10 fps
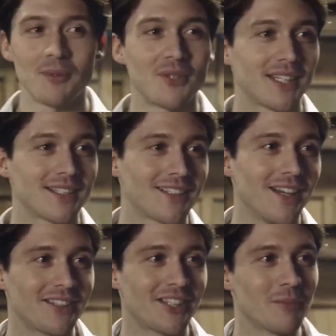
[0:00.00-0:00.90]
but he
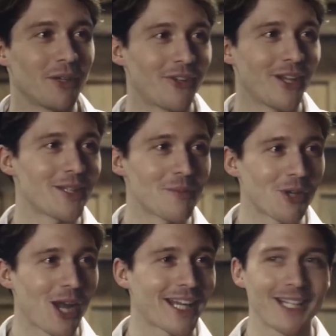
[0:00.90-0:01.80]
forgot to inform the
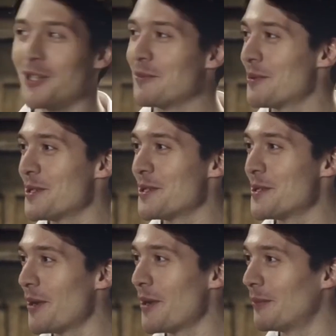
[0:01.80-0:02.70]
group. After